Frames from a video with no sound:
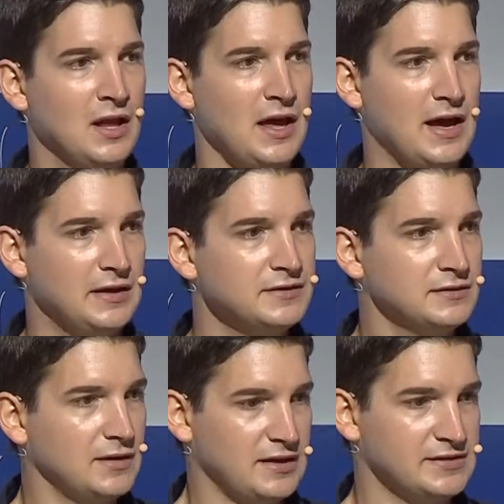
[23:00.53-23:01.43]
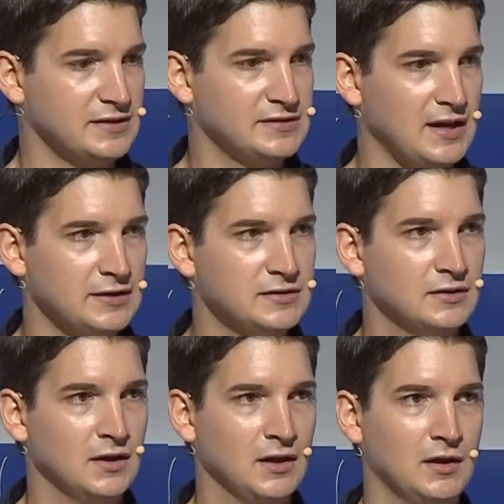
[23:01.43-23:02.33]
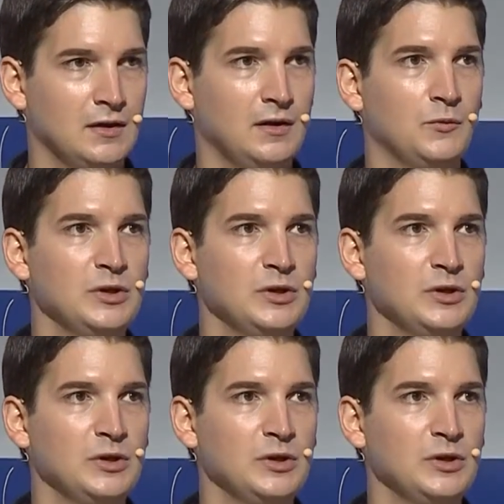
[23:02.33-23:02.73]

And as I said, we